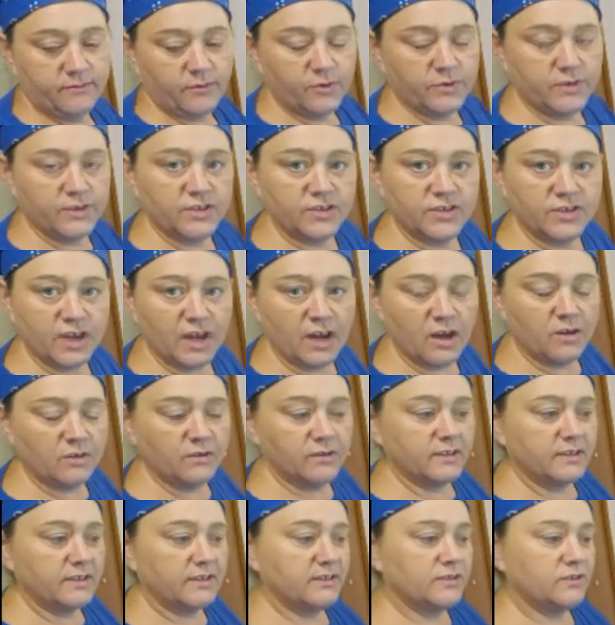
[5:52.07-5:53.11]
for the
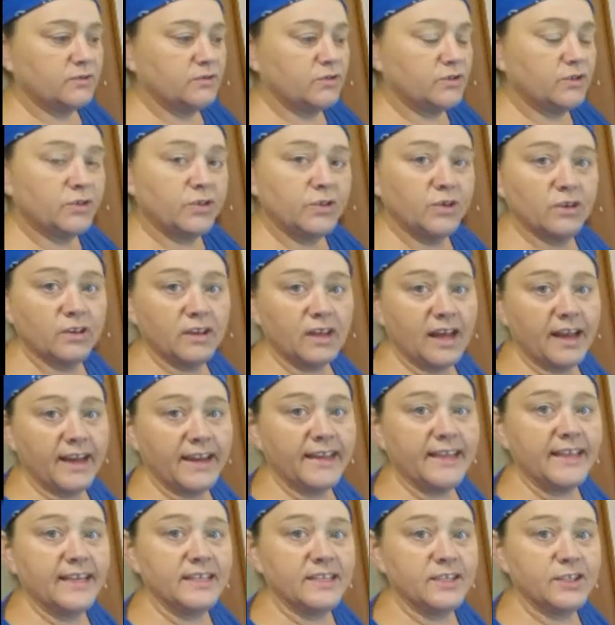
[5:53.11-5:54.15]
salt to your
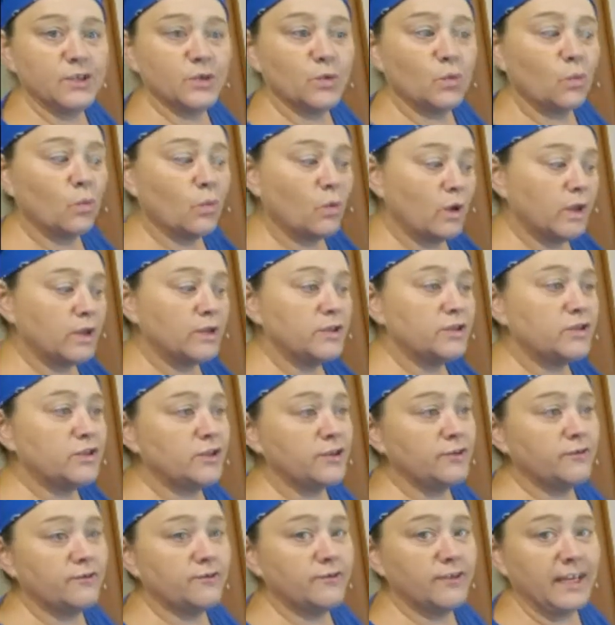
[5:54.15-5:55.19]
likings
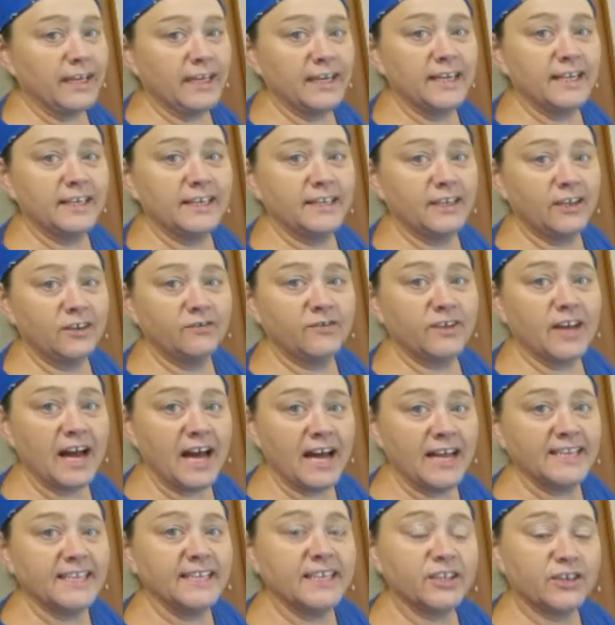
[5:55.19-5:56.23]
once you've
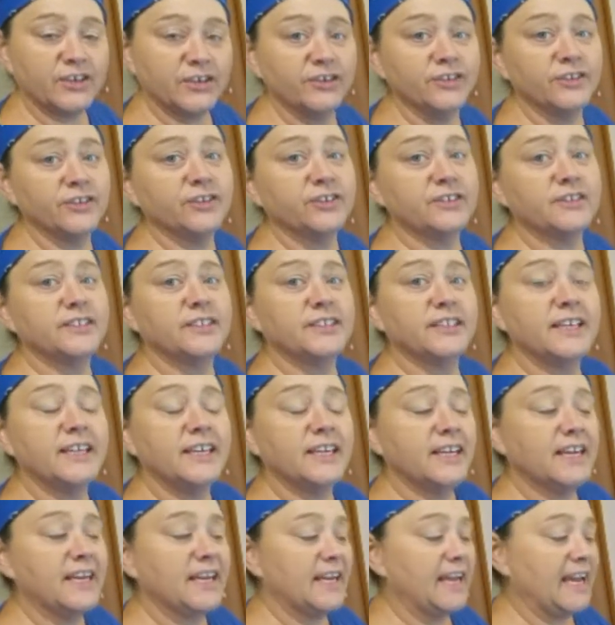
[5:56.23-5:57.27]
gotten it cooked
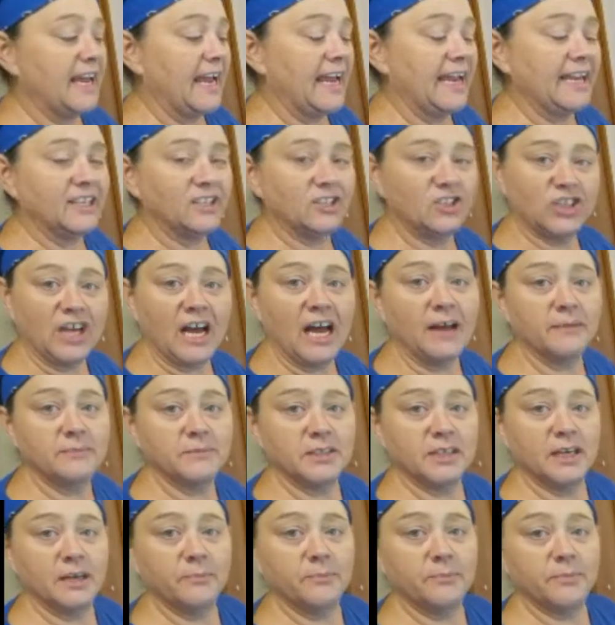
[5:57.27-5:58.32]
and
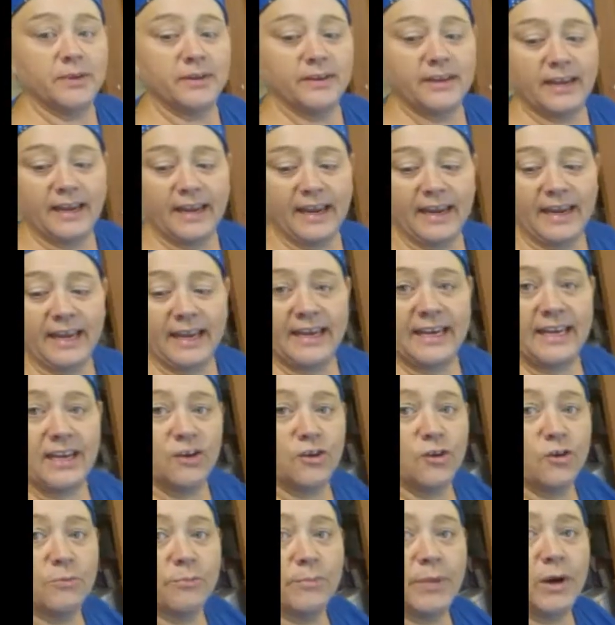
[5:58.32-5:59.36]
chopped up and
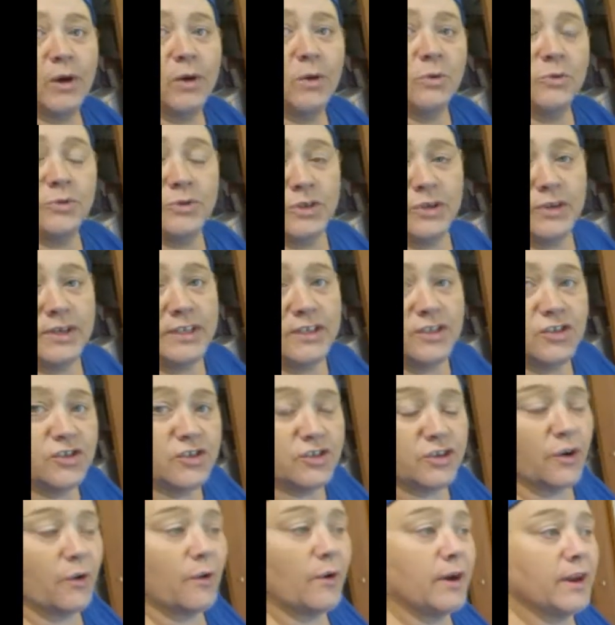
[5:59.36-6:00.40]
in your bowl. You can
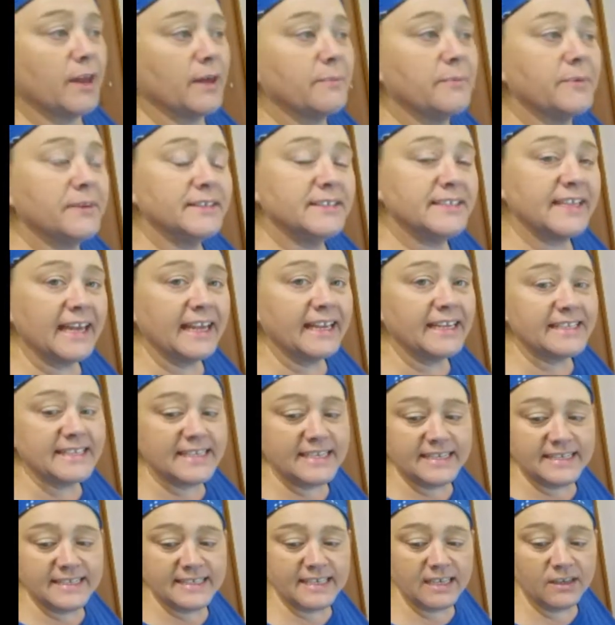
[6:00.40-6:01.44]
stir it up and taste
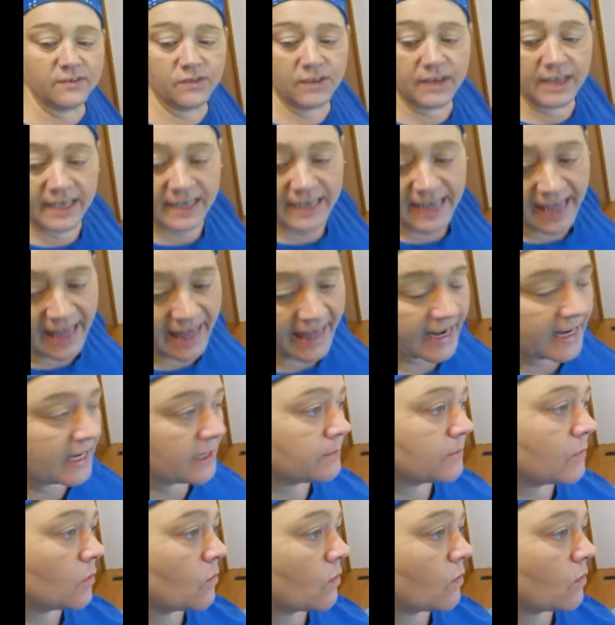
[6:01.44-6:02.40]
it and see if you need to add any